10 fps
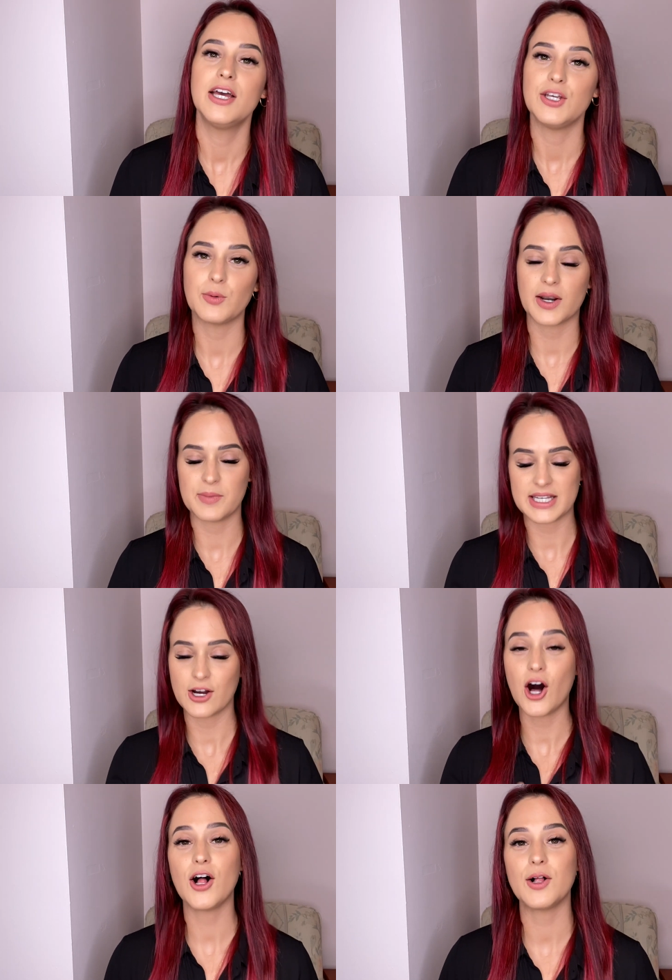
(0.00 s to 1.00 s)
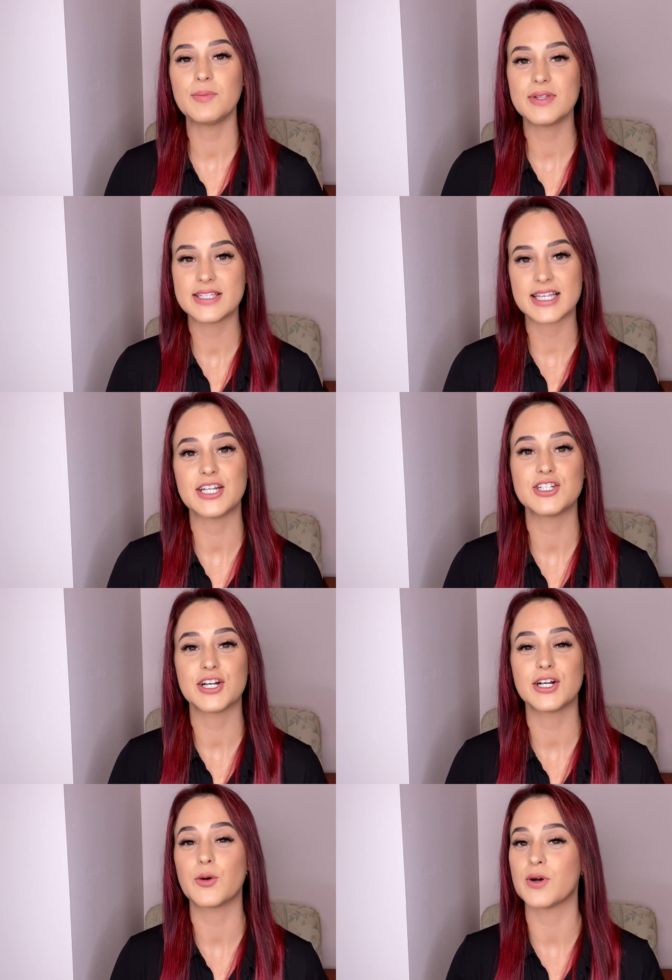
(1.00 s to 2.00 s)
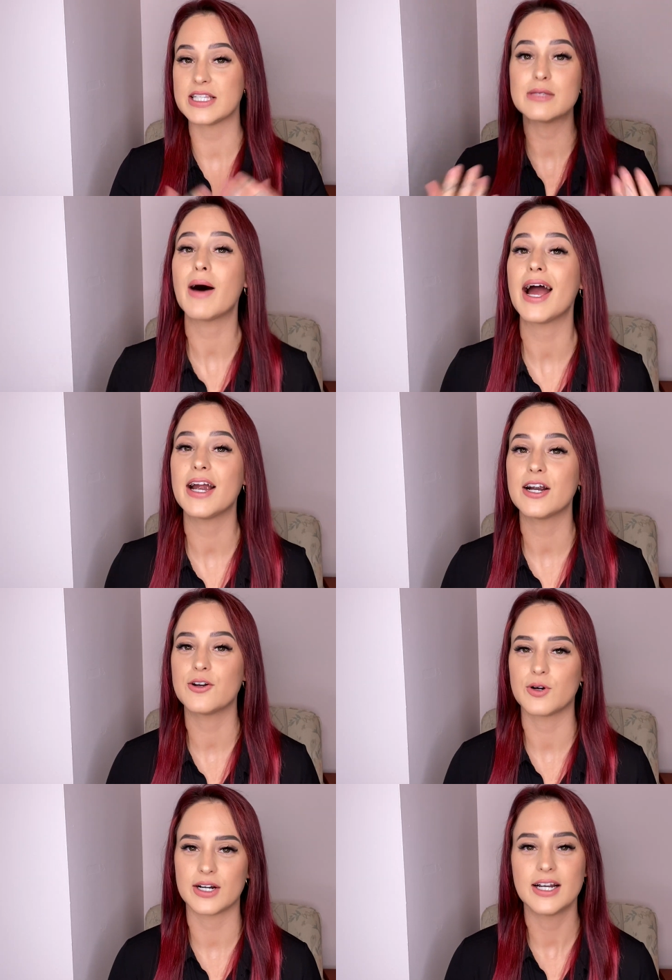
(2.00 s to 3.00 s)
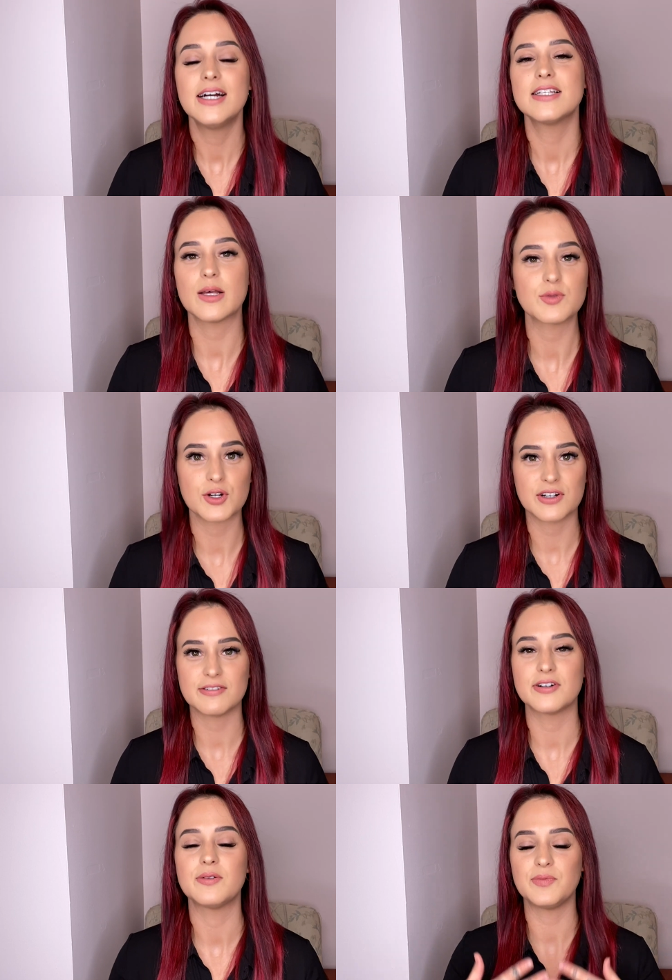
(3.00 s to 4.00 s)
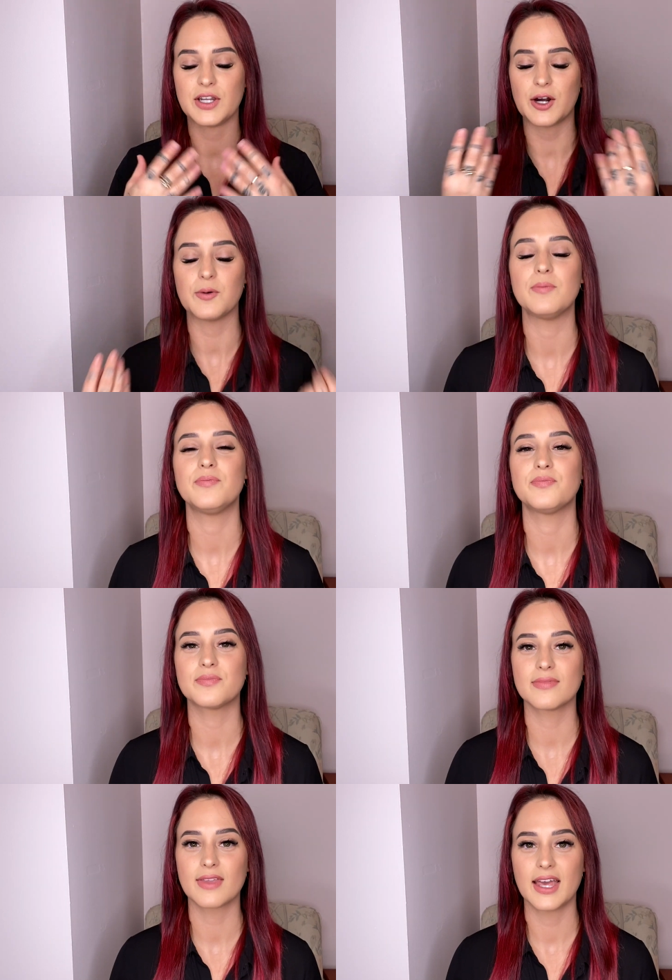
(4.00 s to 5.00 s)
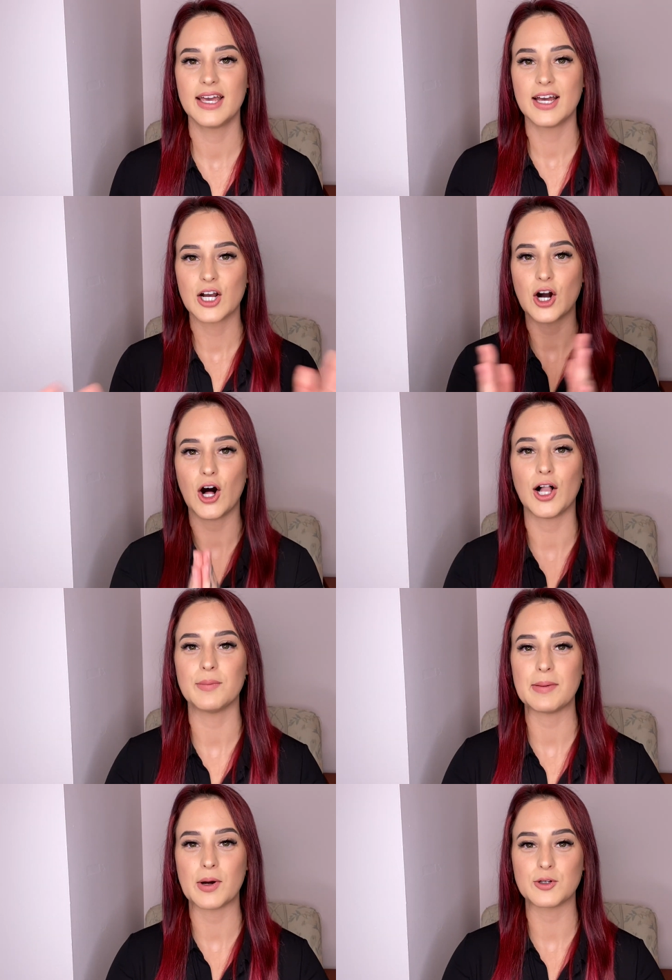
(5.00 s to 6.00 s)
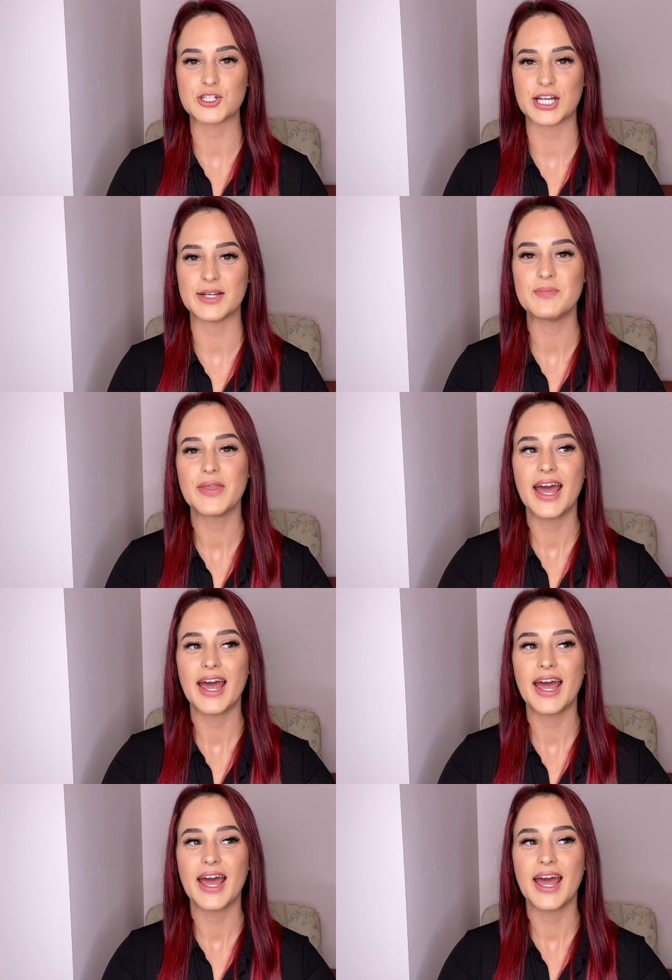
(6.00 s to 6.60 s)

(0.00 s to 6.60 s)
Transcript: You want to be calm, centered, or inspired, or some sort of, you know, calm emotion.